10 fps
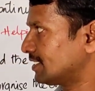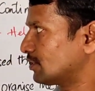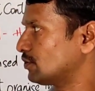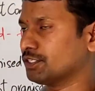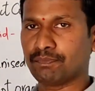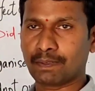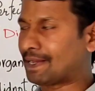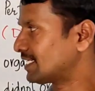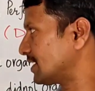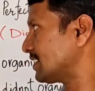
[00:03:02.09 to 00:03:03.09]
Simple
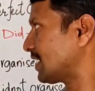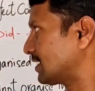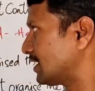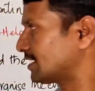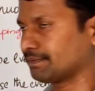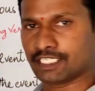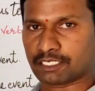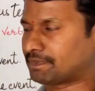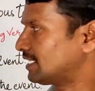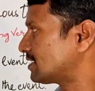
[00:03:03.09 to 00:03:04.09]
past tense structure:
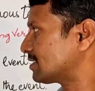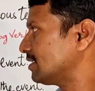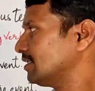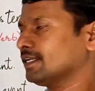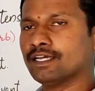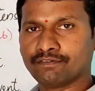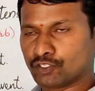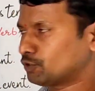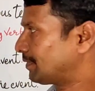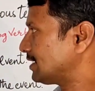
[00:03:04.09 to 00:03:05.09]
subject plus
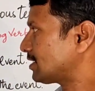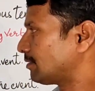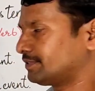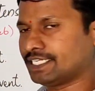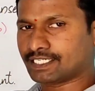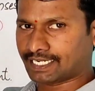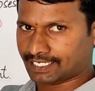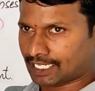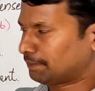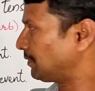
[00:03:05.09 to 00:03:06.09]
V2 plus subject and
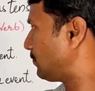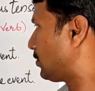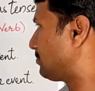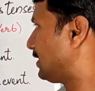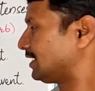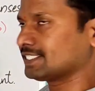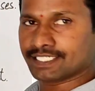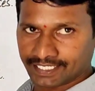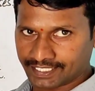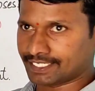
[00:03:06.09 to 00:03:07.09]
helping verb, that is
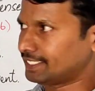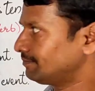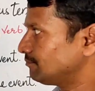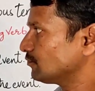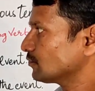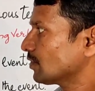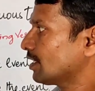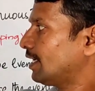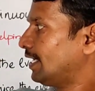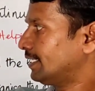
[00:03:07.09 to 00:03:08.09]
did here.
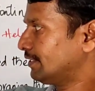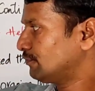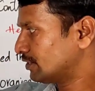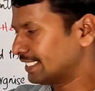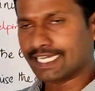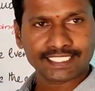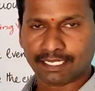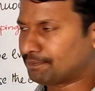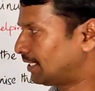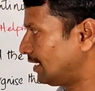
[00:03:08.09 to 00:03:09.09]
And if you see the
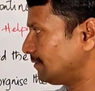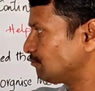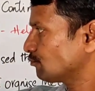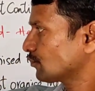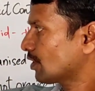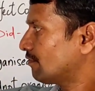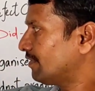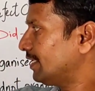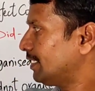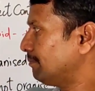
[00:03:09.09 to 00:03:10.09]
example,
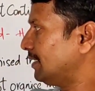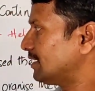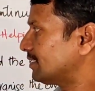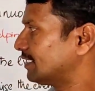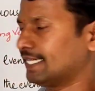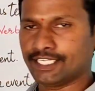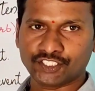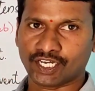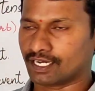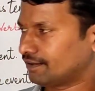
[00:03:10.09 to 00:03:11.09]
we immerse in
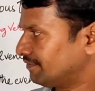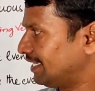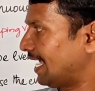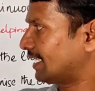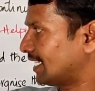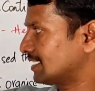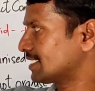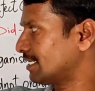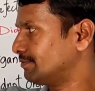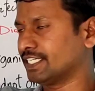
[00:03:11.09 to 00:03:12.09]
Ganesha. We act as a
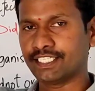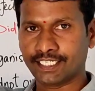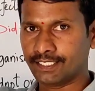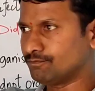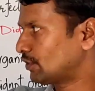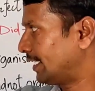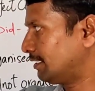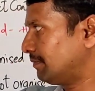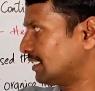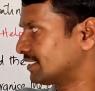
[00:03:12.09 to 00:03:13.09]
subject here, and
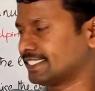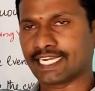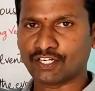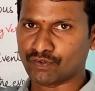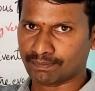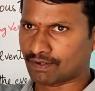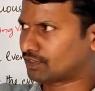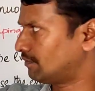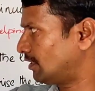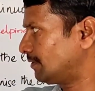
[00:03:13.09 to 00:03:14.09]
immerse in second form of
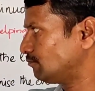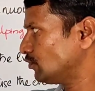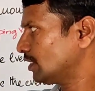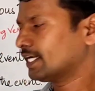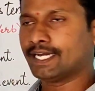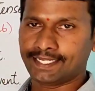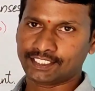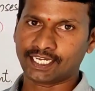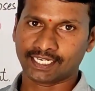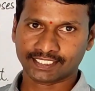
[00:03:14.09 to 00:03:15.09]
the verb
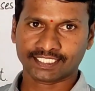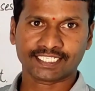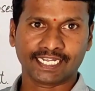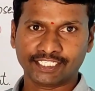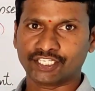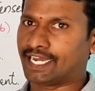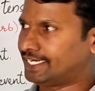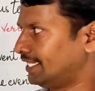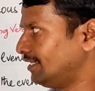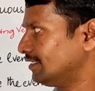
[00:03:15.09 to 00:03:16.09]
Ganesha. This is Ganesha
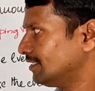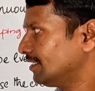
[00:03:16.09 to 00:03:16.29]
idol.